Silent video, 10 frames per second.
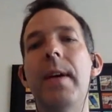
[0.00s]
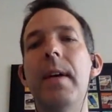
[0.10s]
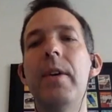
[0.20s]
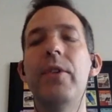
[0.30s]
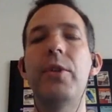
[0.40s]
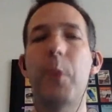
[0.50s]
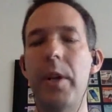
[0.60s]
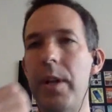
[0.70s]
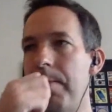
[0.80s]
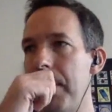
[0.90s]
So it's one of
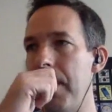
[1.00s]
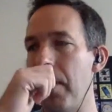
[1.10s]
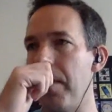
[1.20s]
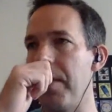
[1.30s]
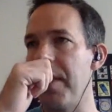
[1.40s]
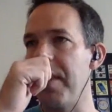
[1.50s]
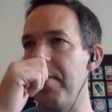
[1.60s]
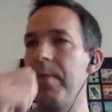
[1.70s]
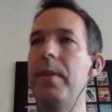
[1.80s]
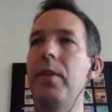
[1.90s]

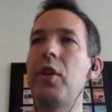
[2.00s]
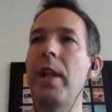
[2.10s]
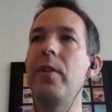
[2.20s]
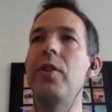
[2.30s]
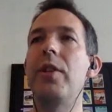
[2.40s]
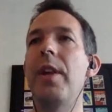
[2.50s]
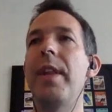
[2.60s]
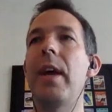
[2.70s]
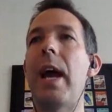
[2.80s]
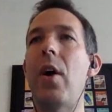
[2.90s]
the challenges I
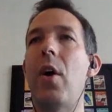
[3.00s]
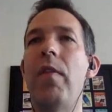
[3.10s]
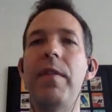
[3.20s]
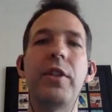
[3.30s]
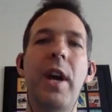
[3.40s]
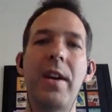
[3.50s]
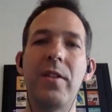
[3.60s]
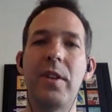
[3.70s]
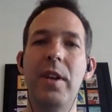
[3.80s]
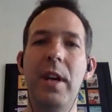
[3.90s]
think Office
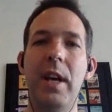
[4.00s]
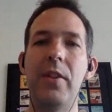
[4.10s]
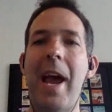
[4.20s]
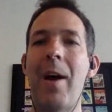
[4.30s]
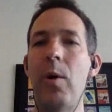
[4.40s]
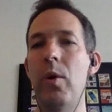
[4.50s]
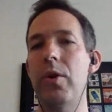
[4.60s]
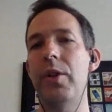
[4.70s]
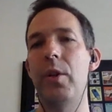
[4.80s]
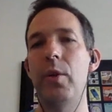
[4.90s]
has is Outlook's
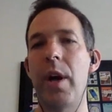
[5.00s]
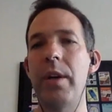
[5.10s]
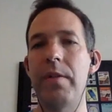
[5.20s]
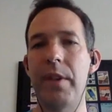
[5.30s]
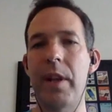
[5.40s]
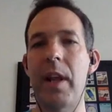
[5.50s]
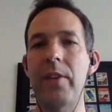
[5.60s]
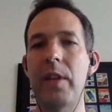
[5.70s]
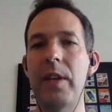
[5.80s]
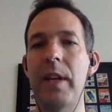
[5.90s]
still kind of the class
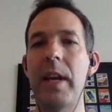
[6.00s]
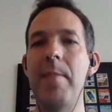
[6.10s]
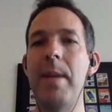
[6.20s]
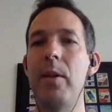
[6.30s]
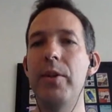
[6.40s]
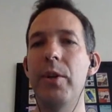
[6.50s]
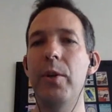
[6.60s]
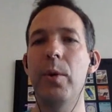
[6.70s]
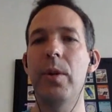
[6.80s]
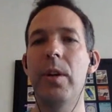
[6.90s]
leading email
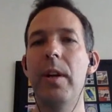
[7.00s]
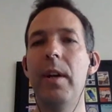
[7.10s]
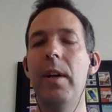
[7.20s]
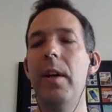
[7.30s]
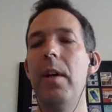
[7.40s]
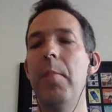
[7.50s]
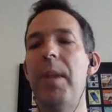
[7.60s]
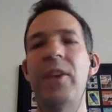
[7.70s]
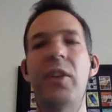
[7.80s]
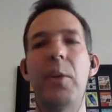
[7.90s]
tool, but
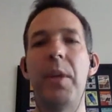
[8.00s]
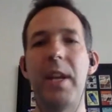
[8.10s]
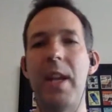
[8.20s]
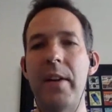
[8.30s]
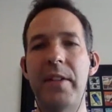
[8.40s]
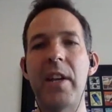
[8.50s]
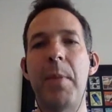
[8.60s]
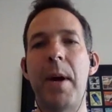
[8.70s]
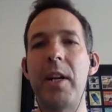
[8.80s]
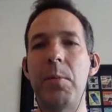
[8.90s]
actually within that, task
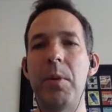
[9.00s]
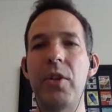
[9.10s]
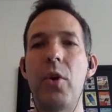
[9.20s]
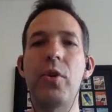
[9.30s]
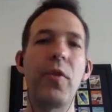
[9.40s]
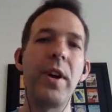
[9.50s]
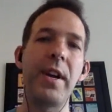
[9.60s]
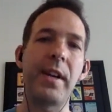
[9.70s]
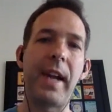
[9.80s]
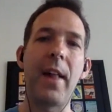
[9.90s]
management's not great
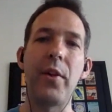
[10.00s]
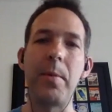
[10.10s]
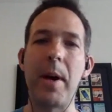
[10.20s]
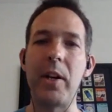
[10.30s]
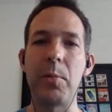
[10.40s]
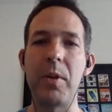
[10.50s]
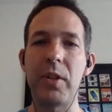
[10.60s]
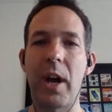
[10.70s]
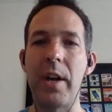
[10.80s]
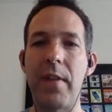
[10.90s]
and calendar management's
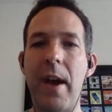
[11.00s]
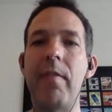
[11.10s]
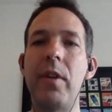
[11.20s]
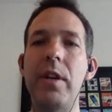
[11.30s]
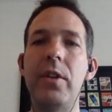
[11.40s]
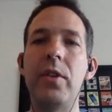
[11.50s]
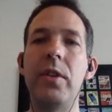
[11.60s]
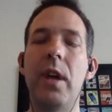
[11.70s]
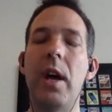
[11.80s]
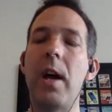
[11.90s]
kind of average.
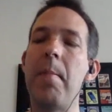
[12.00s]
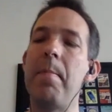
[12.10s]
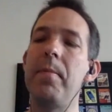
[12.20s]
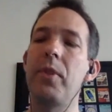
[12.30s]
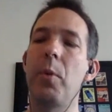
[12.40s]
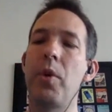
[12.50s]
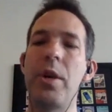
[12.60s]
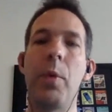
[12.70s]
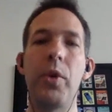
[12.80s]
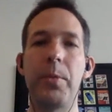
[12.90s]
So what
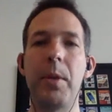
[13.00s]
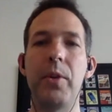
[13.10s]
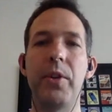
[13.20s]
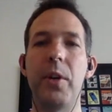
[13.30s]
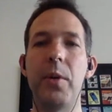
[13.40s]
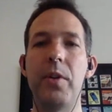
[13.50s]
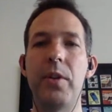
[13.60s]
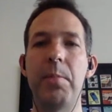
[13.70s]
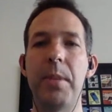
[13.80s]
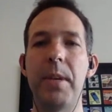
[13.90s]
you want to be able to do is
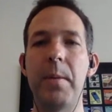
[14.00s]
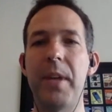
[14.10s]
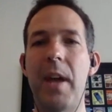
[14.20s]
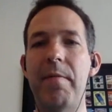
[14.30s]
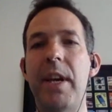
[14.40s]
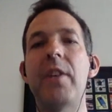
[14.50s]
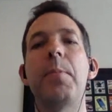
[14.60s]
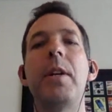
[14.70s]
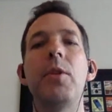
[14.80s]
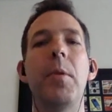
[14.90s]
to be able to have task
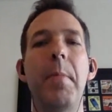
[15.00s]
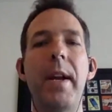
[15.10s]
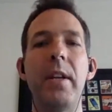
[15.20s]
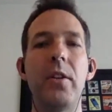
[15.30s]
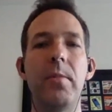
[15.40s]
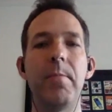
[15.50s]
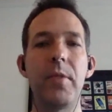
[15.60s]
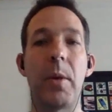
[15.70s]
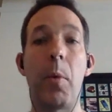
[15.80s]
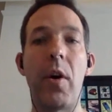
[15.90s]
management managed
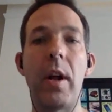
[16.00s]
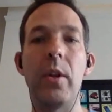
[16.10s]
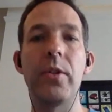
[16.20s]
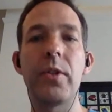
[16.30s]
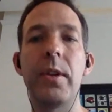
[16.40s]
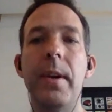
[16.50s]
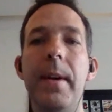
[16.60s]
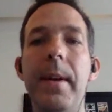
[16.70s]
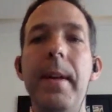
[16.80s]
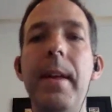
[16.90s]
somewhere else.
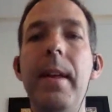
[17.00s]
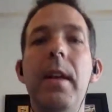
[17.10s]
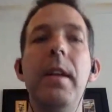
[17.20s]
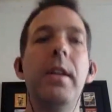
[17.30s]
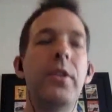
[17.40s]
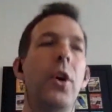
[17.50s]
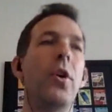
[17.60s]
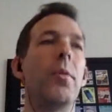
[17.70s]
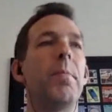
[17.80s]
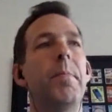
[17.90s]

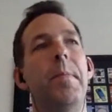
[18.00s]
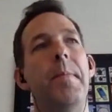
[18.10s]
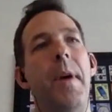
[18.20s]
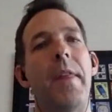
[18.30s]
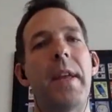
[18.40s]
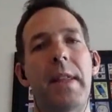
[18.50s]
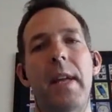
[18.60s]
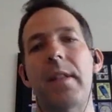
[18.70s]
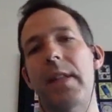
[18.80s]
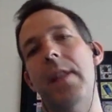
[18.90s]
So I think
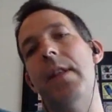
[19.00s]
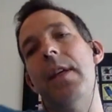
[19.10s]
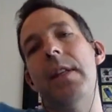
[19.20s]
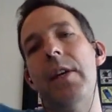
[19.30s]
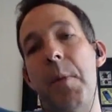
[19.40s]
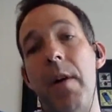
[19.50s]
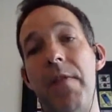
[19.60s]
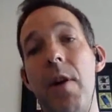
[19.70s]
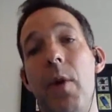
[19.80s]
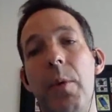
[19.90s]
that's my
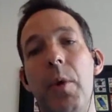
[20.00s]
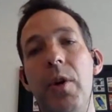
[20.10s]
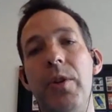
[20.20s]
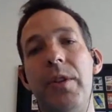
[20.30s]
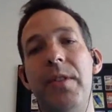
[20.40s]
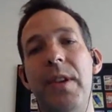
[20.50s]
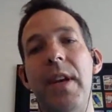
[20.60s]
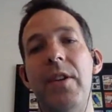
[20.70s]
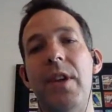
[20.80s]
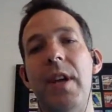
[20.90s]
view on the world,
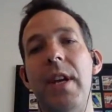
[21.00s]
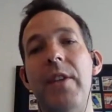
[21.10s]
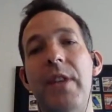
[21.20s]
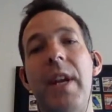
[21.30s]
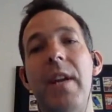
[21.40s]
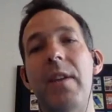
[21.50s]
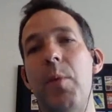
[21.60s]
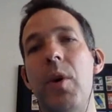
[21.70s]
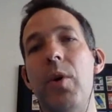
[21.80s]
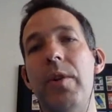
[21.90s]
is an interconnected
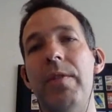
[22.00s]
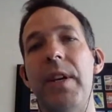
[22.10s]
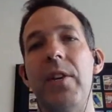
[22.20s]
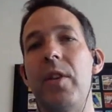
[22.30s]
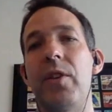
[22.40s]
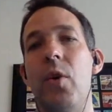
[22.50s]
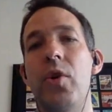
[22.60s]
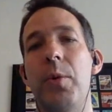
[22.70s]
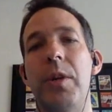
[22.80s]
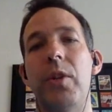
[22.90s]
world of things that talk
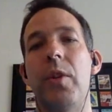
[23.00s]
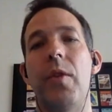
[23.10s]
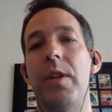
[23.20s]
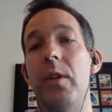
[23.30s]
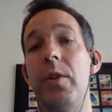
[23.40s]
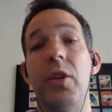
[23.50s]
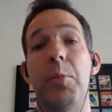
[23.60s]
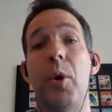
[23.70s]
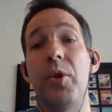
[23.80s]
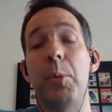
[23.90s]
to each other, and you'll use
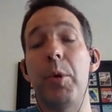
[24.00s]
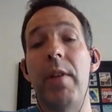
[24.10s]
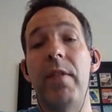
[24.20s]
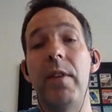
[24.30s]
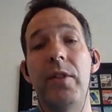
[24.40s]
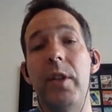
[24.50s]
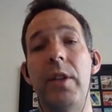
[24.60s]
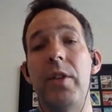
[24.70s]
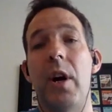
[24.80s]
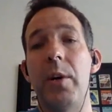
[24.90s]
personal preference to
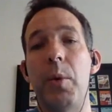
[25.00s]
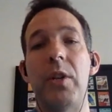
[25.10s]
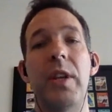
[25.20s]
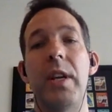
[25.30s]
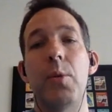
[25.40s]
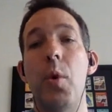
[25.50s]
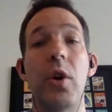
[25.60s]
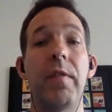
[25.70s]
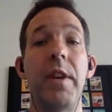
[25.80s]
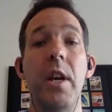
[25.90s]
decide which things
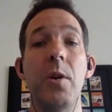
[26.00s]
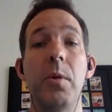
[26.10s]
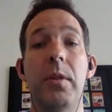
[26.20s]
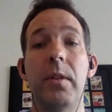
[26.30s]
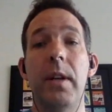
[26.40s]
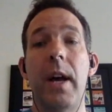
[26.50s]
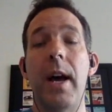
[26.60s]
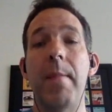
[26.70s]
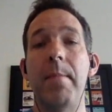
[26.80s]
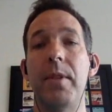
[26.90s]
work for you
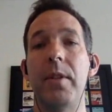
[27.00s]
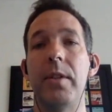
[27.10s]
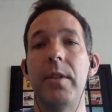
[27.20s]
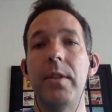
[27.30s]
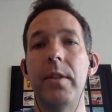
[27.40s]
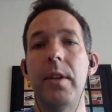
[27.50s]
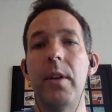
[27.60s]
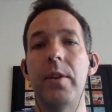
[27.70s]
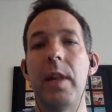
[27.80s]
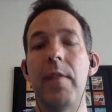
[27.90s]
to
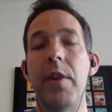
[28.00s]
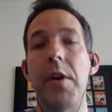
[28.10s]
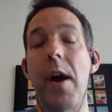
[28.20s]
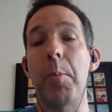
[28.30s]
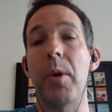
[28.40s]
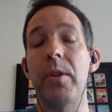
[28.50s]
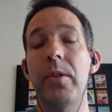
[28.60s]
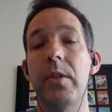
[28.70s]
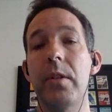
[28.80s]
deliver your outputs.